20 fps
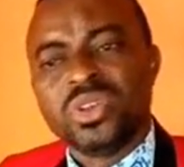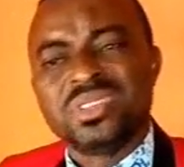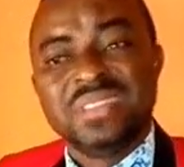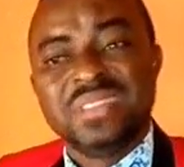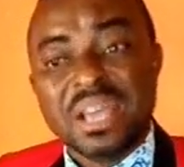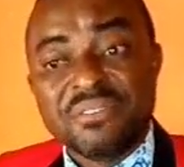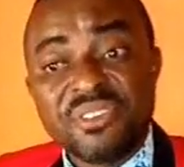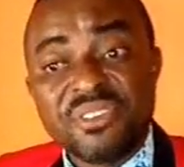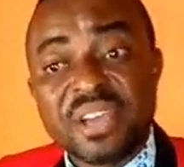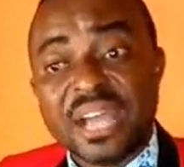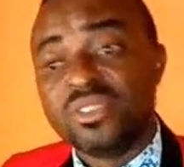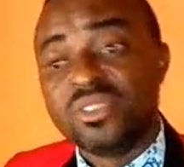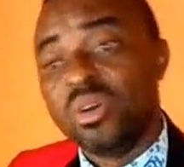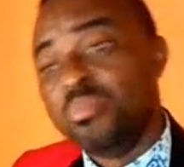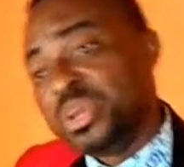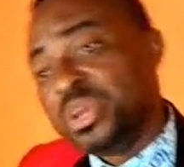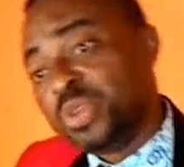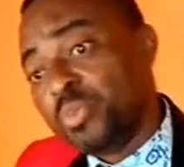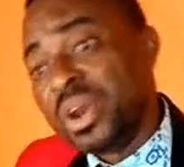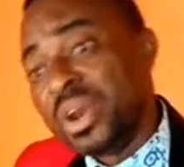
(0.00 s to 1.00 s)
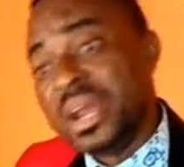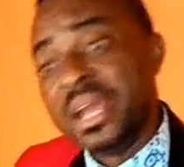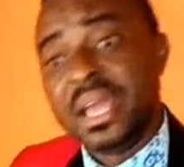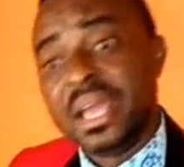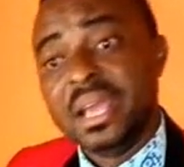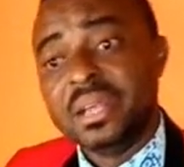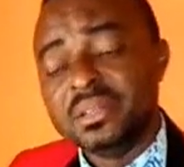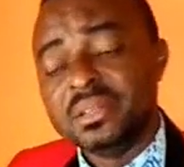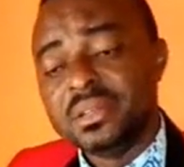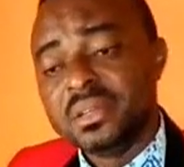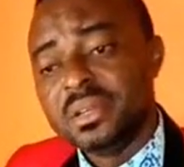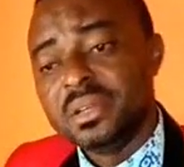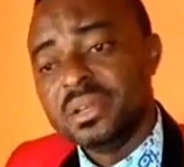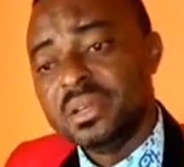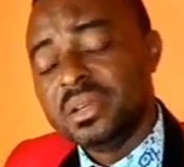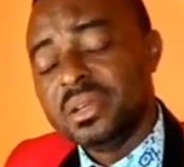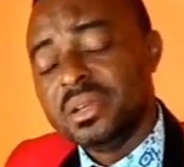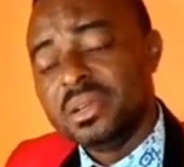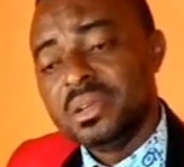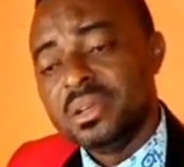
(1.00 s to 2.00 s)
Because the devil cannot be born
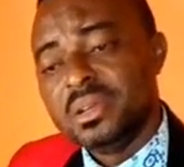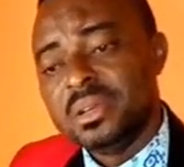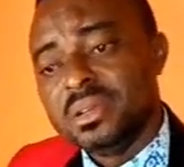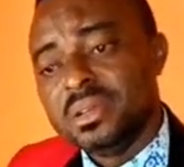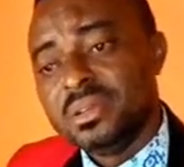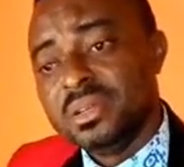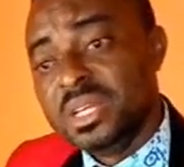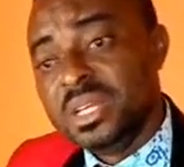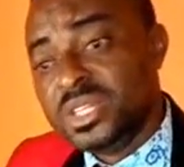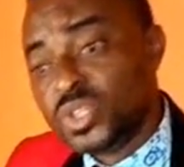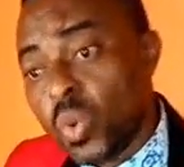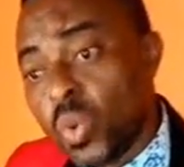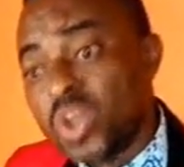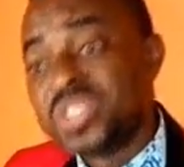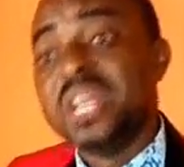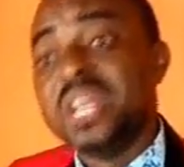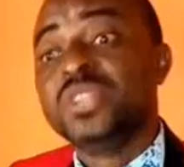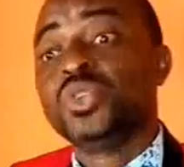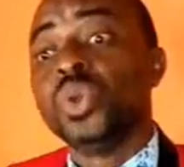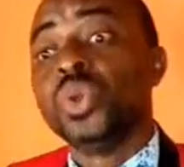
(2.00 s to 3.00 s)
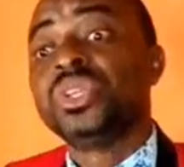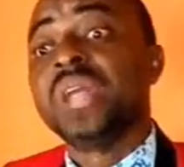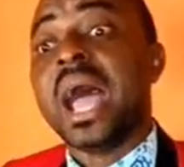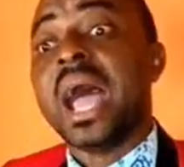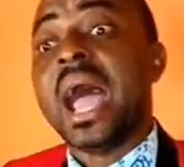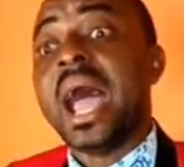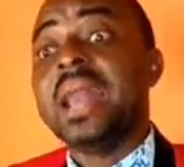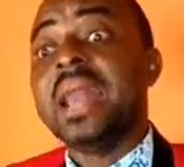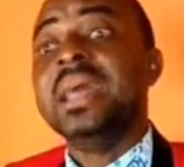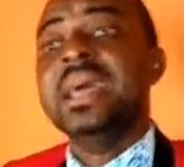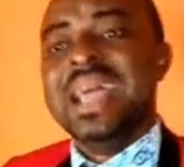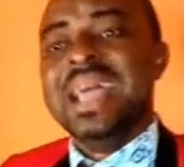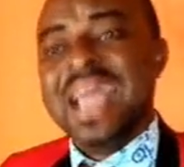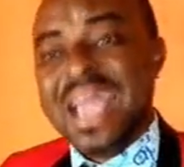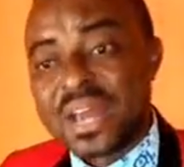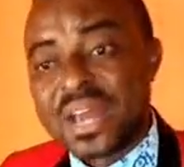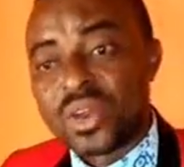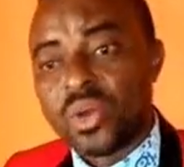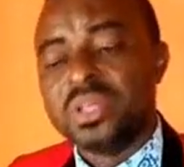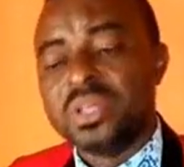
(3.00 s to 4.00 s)
again. It was a
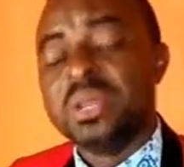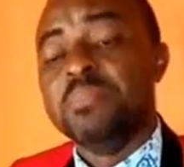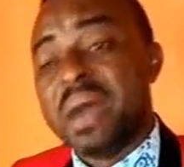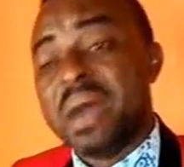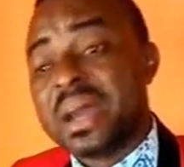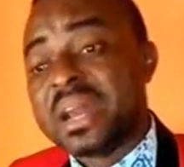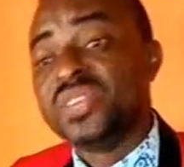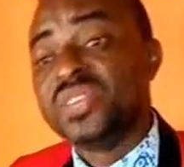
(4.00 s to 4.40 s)
total error.